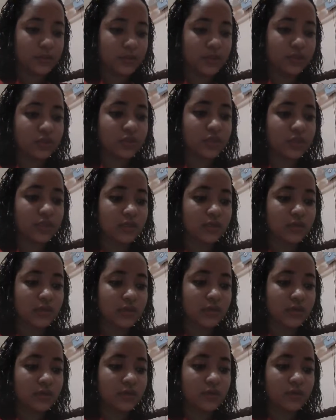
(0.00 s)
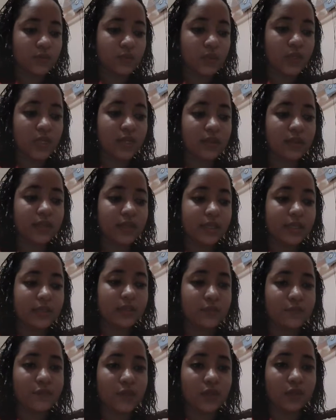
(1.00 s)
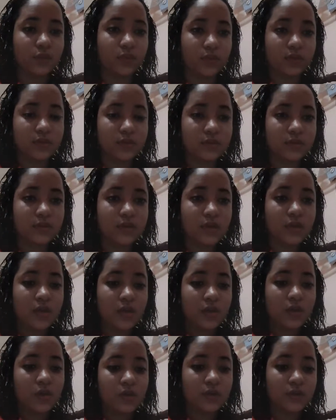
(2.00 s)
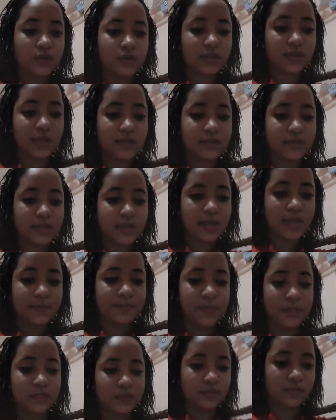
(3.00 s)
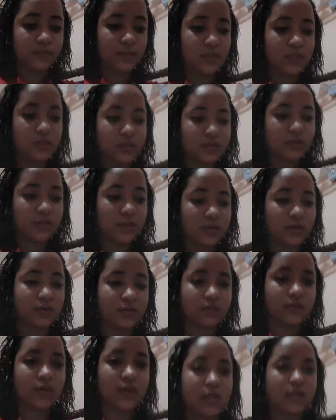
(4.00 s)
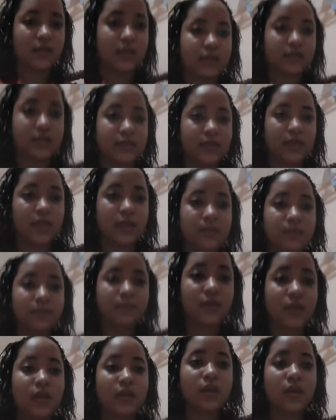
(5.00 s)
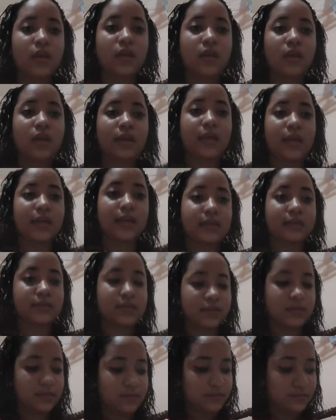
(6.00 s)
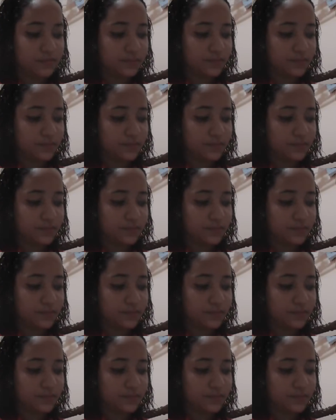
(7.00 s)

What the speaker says: We teach real individuals who just happen to be together in the same class.